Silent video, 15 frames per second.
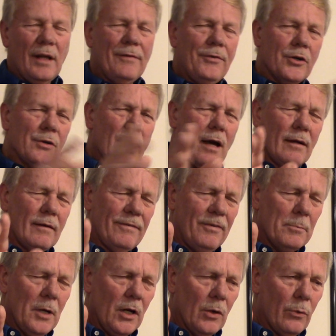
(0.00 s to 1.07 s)
If you're not
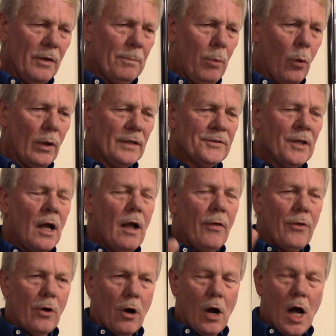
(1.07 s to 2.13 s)
familiar with points,
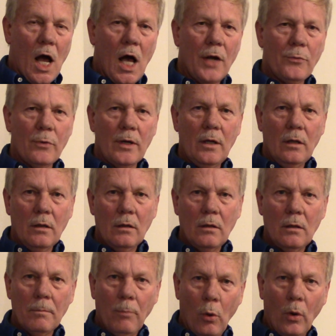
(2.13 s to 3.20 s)
there are 100
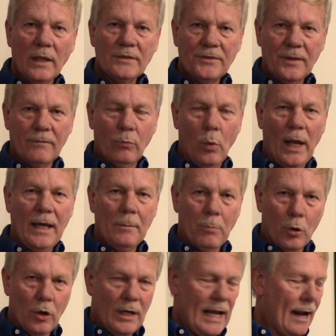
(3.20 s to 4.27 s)
points of weight
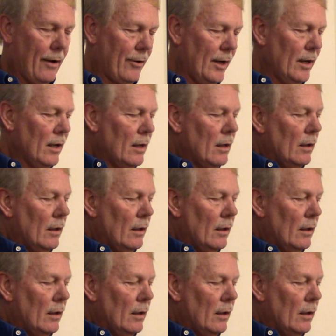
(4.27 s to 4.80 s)
per carat.